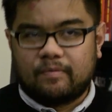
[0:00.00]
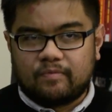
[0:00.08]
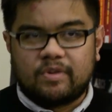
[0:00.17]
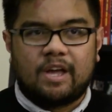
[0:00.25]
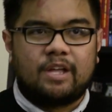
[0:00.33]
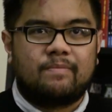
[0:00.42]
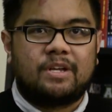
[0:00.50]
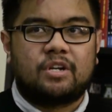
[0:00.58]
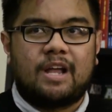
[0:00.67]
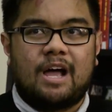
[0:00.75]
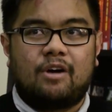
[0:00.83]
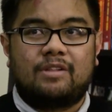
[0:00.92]
you mentioned
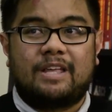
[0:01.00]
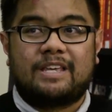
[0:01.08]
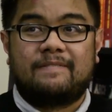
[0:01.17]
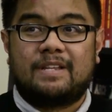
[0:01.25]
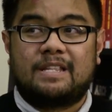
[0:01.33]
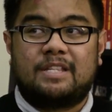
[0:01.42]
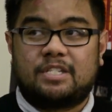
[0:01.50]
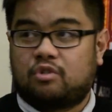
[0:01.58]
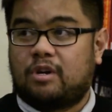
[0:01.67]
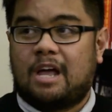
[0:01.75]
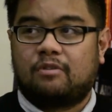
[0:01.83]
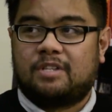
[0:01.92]
how like even
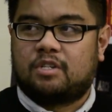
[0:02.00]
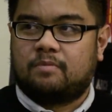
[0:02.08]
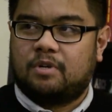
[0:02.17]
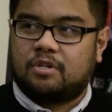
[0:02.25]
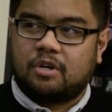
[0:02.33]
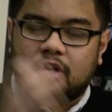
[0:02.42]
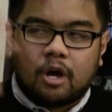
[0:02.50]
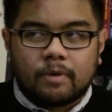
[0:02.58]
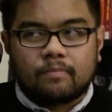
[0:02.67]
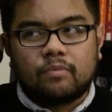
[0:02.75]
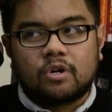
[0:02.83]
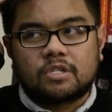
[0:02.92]
how distribution
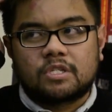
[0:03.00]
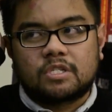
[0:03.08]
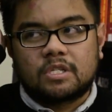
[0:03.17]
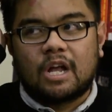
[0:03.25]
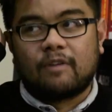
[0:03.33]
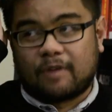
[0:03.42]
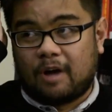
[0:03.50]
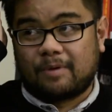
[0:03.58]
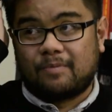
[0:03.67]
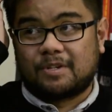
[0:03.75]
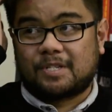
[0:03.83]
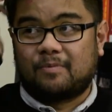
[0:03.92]
of comic
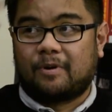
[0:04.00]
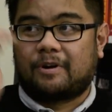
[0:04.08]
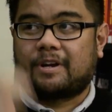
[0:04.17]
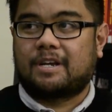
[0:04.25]
books work.